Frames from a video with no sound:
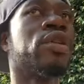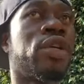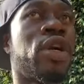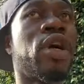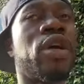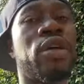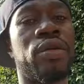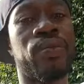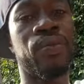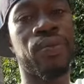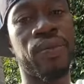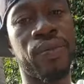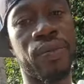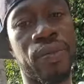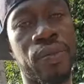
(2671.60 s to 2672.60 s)
Yeah.
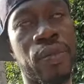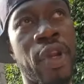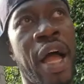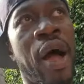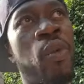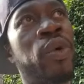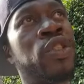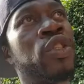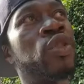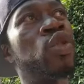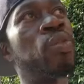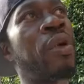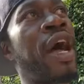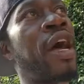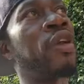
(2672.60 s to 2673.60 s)
I went to
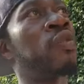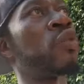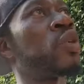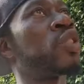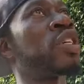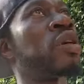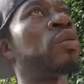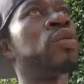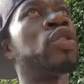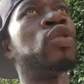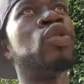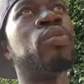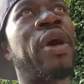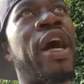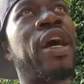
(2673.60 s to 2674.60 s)
Dubai. The first time I went to
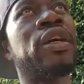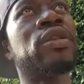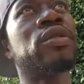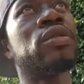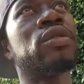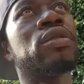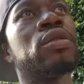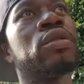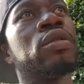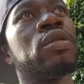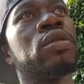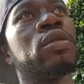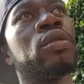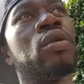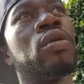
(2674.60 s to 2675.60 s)
Dubai,
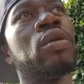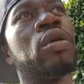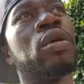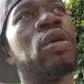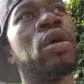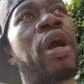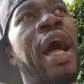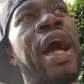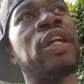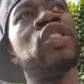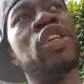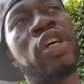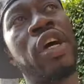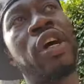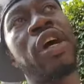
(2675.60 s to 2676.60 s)
I
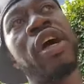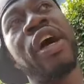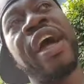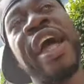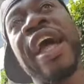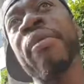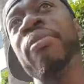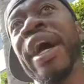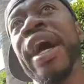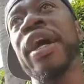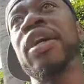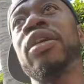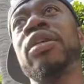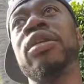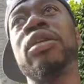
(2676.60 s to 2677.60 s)
took a
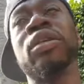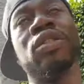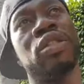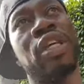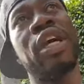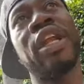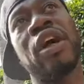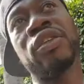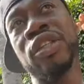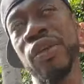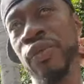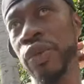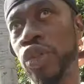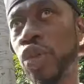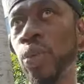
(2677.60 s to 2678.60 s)
handbag and stayed out there
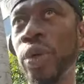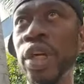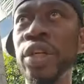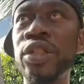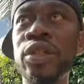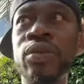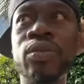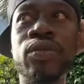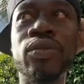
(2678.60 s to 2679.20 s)
for 2 weeks.